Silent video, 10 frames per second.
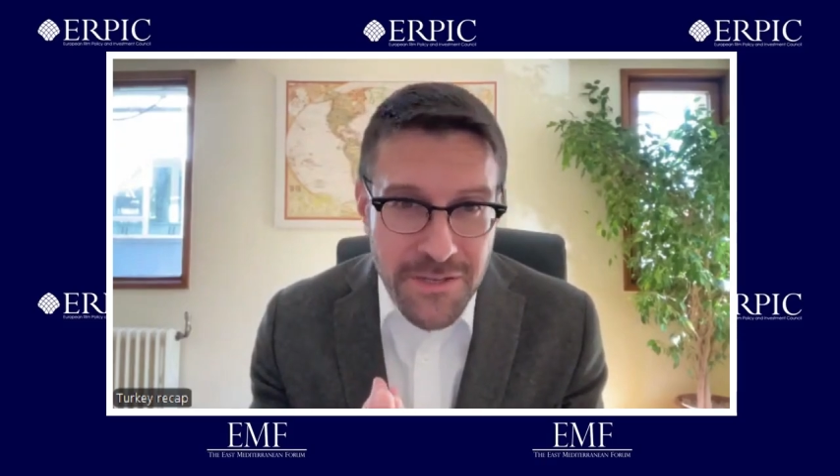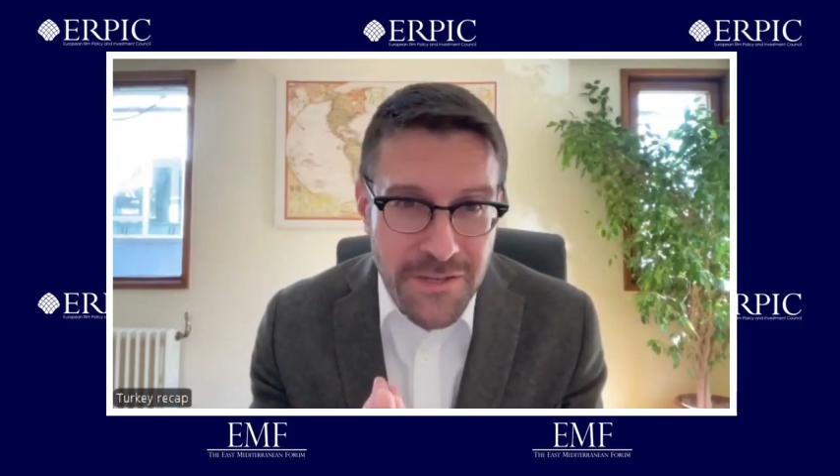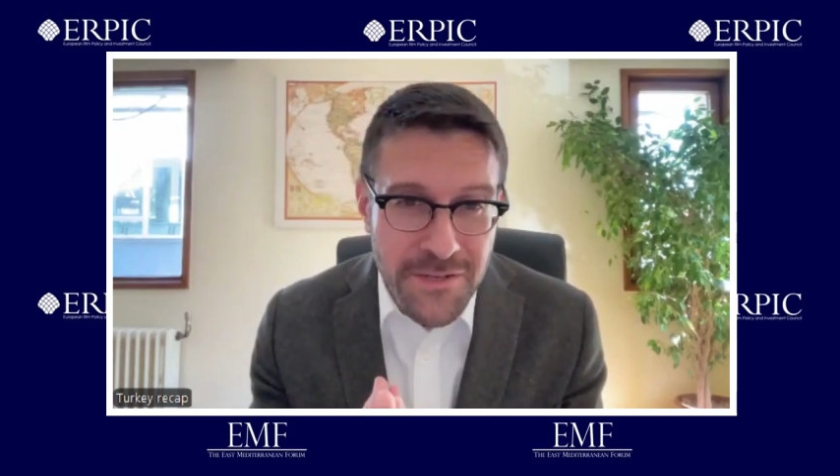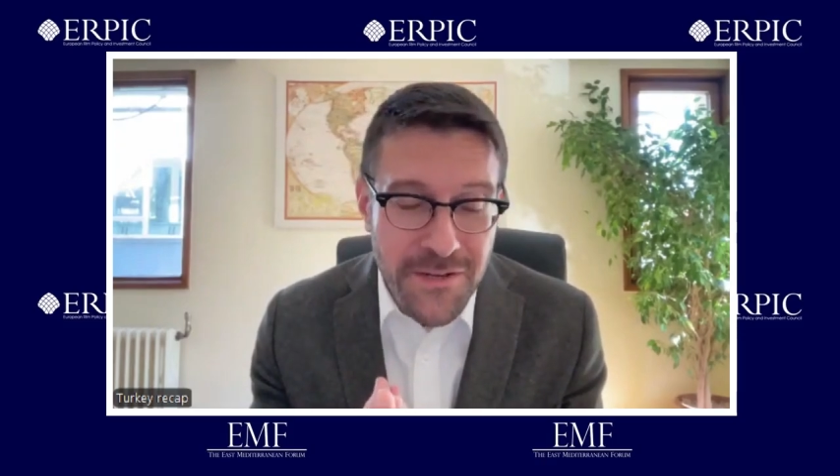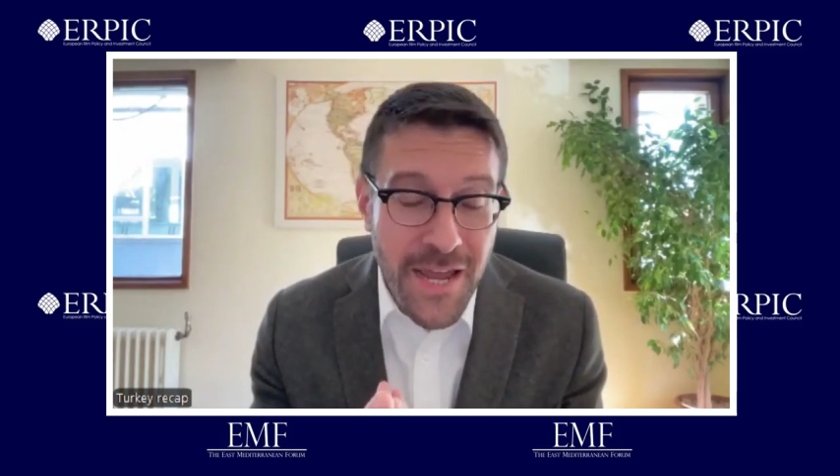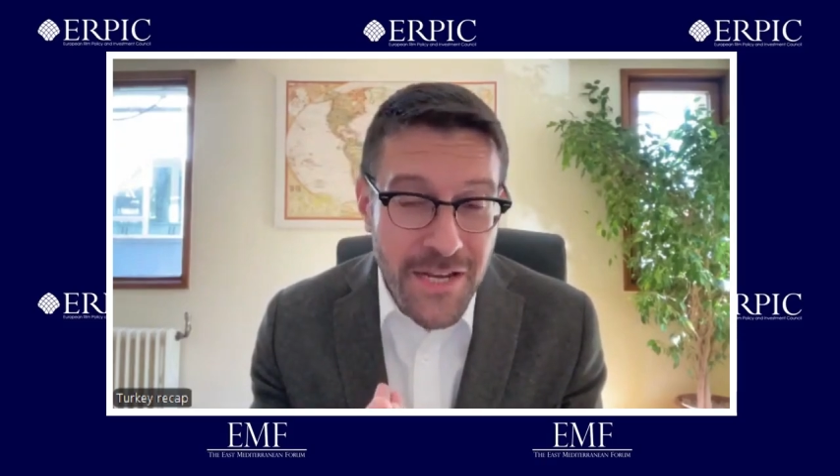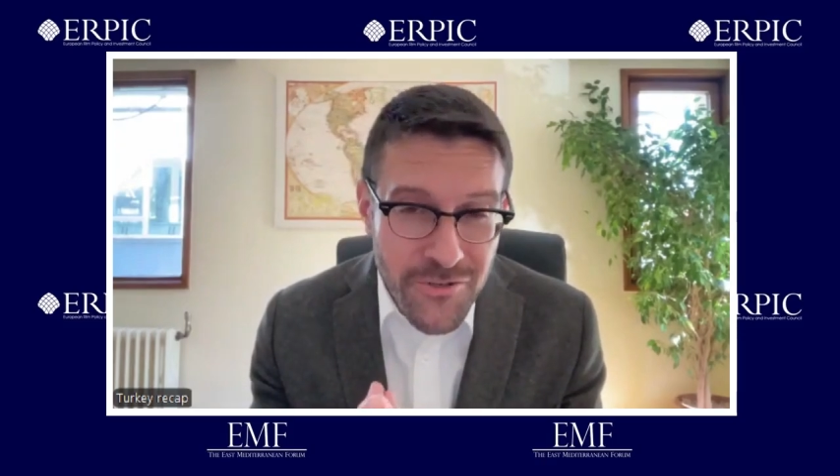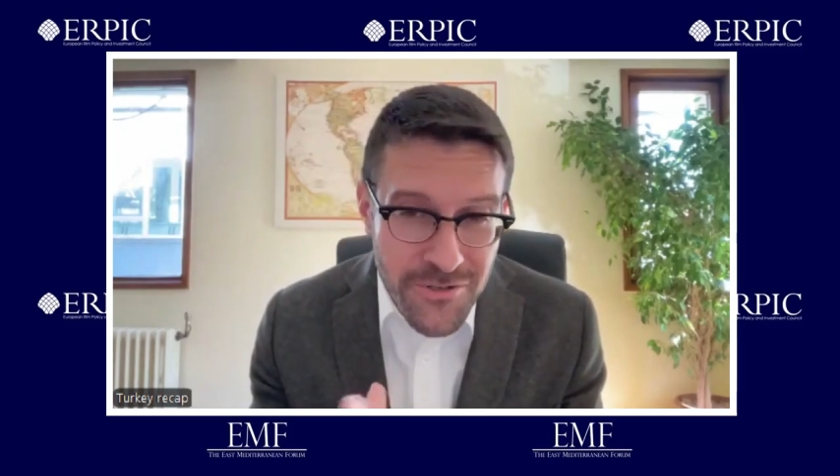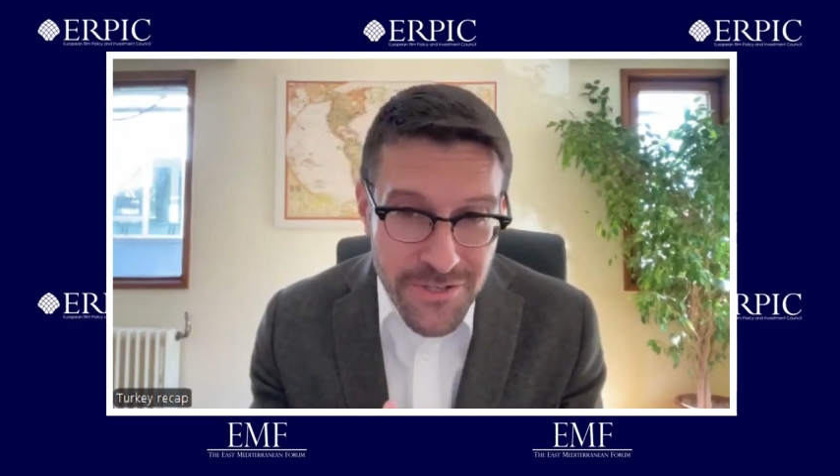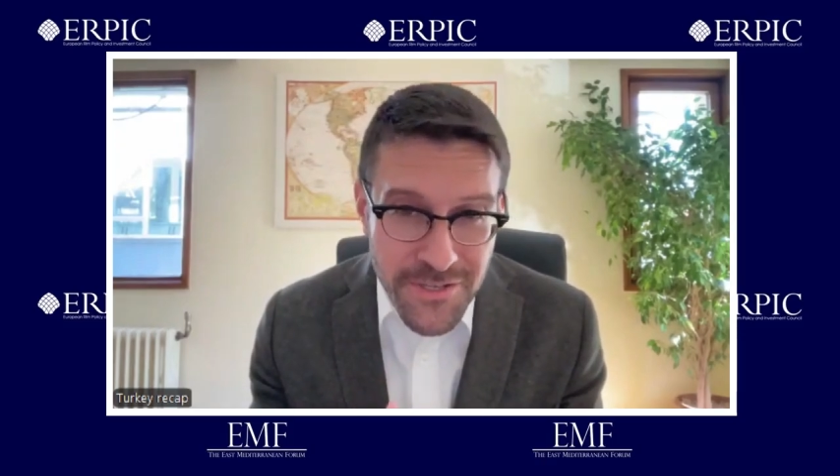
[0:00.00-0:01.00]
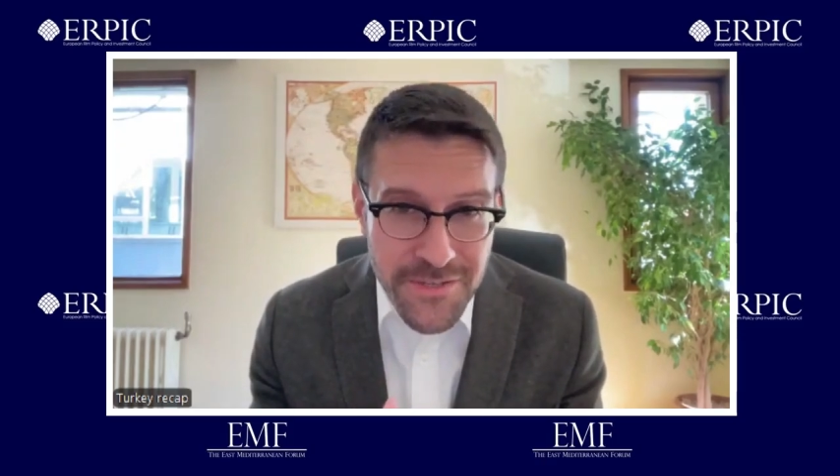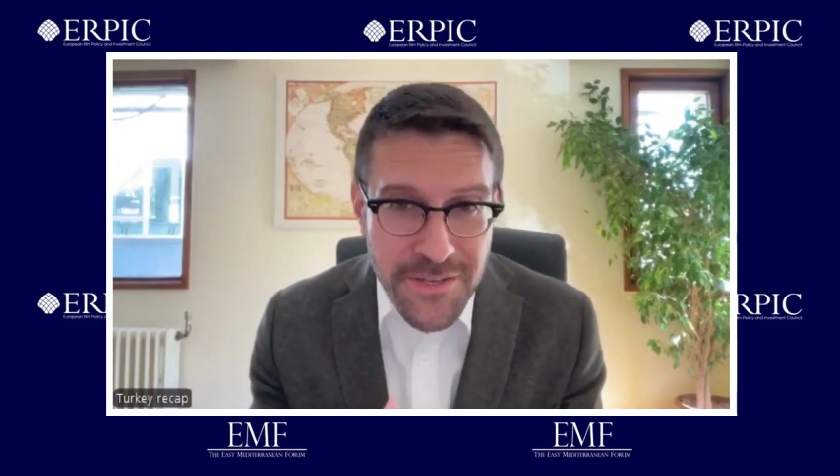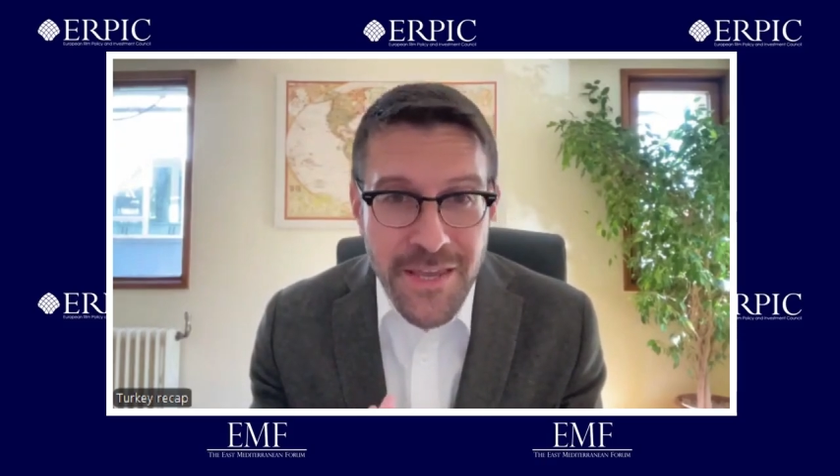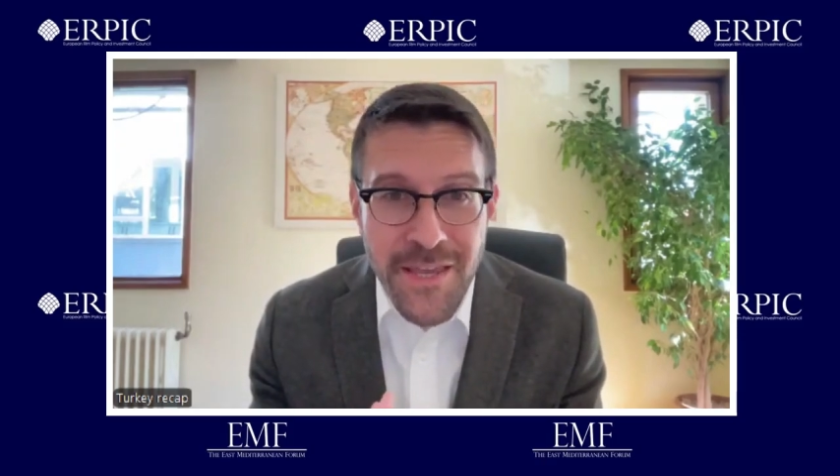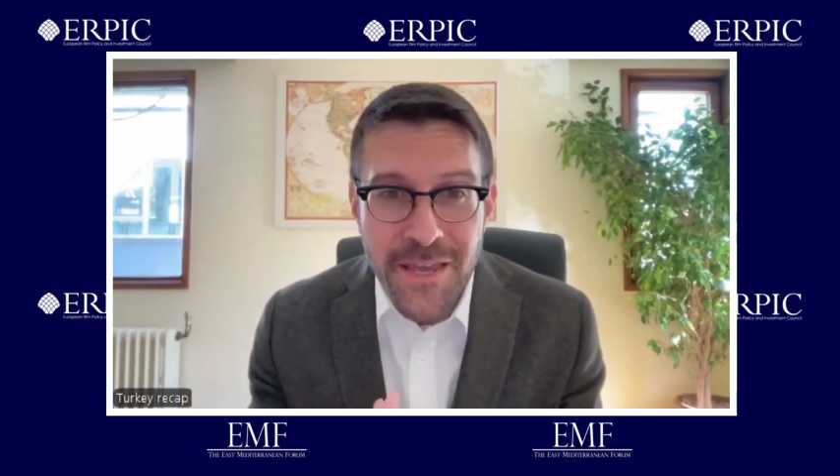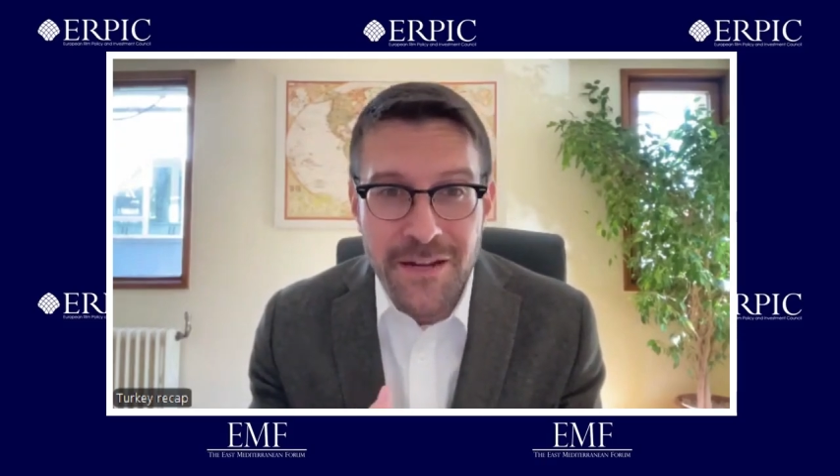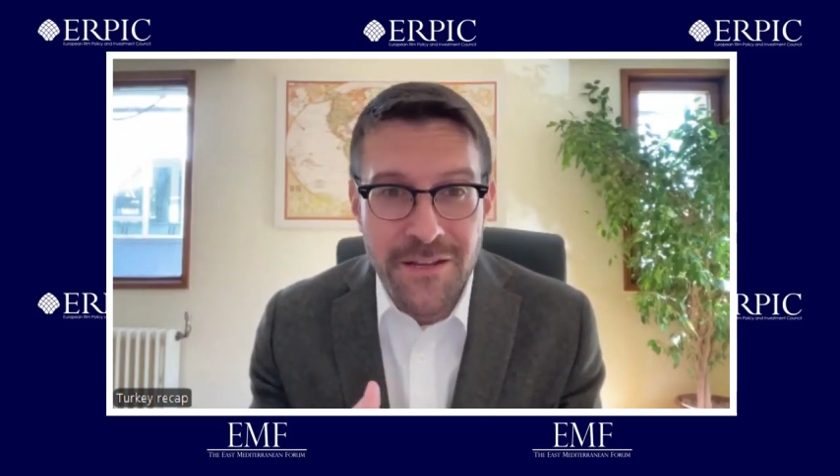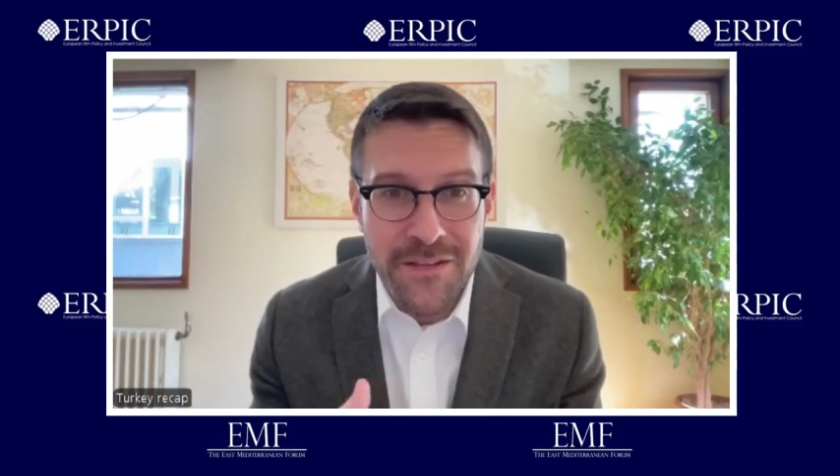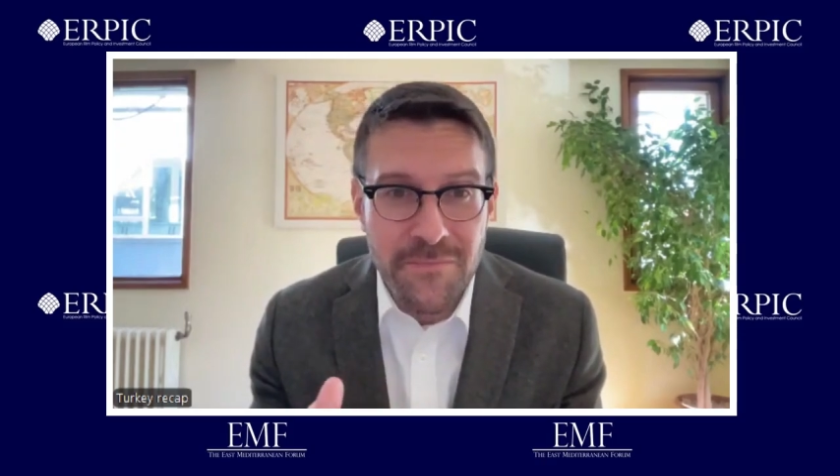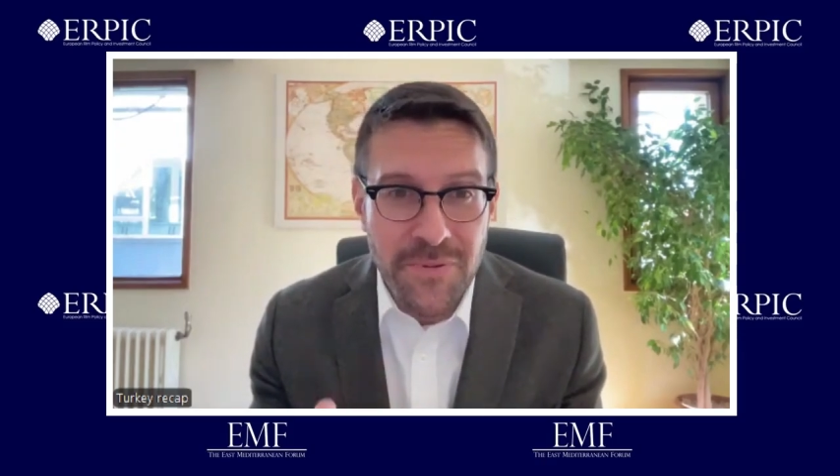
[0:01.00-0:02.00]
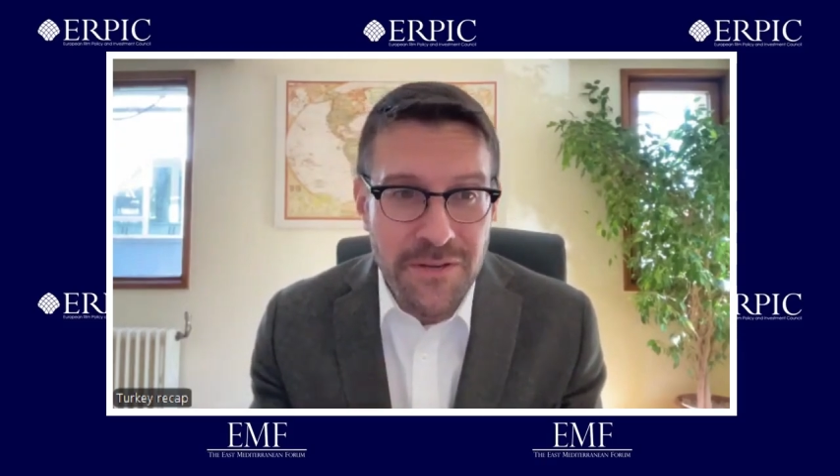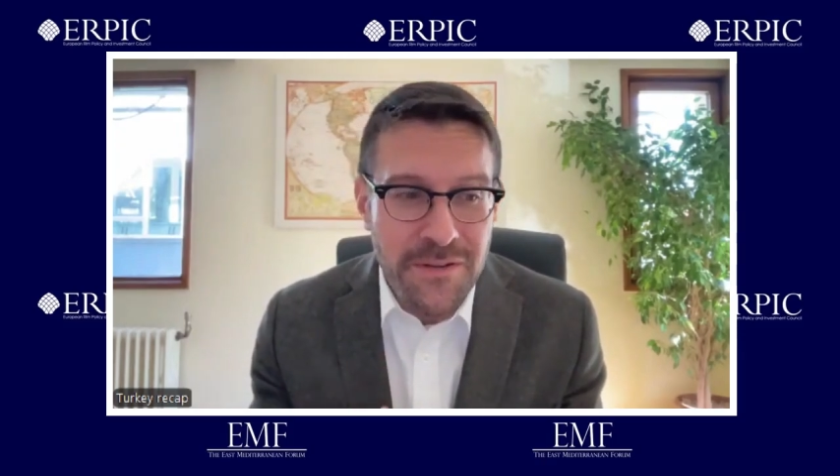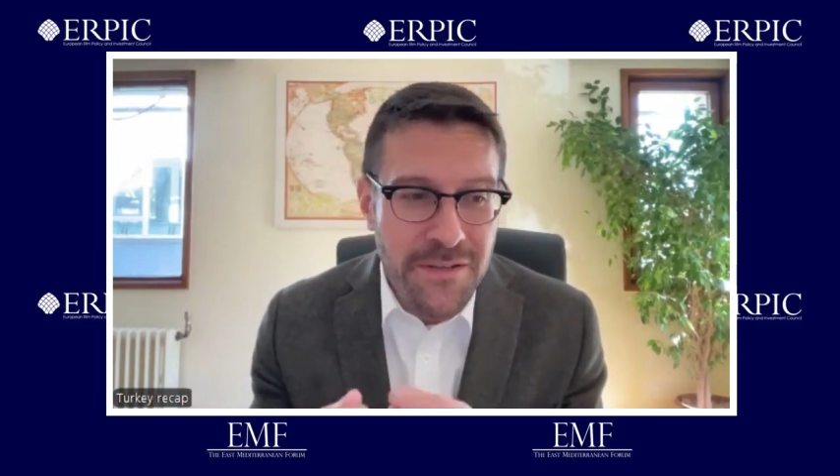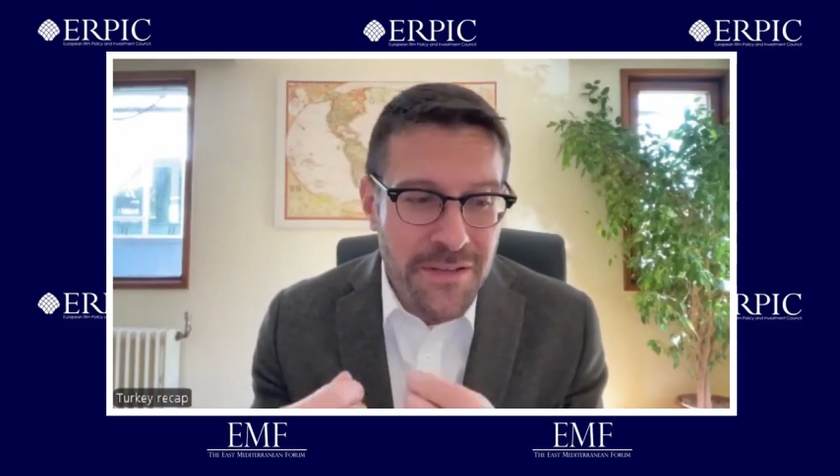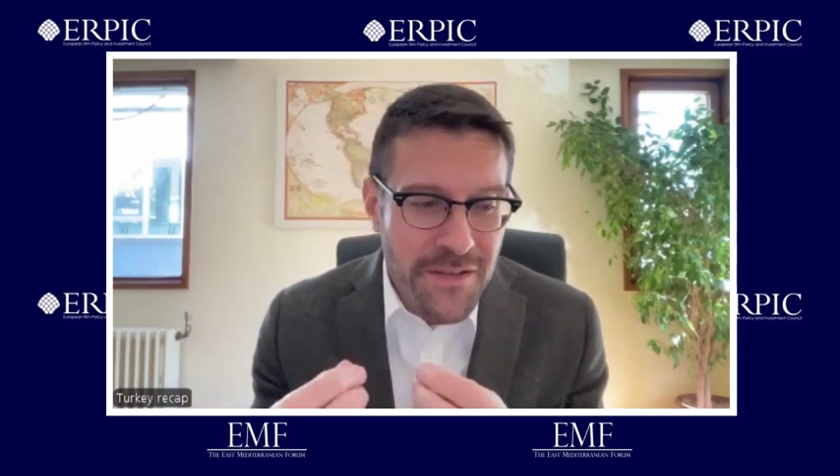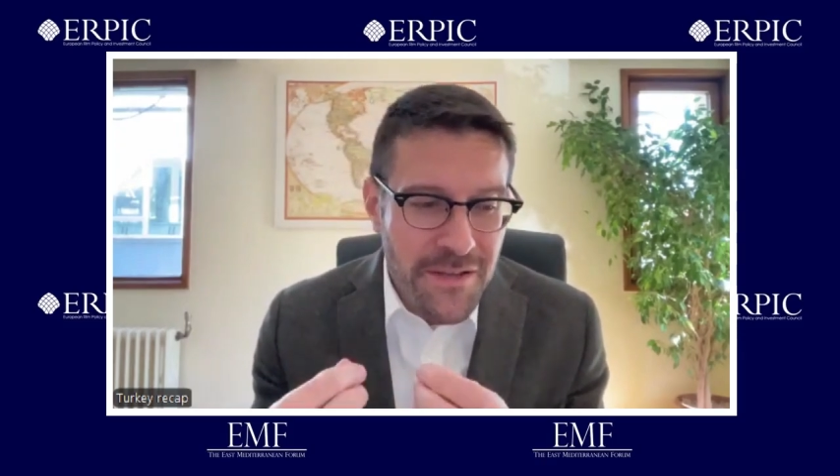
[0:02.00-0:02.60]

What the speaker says: He's a nationalist, and he has been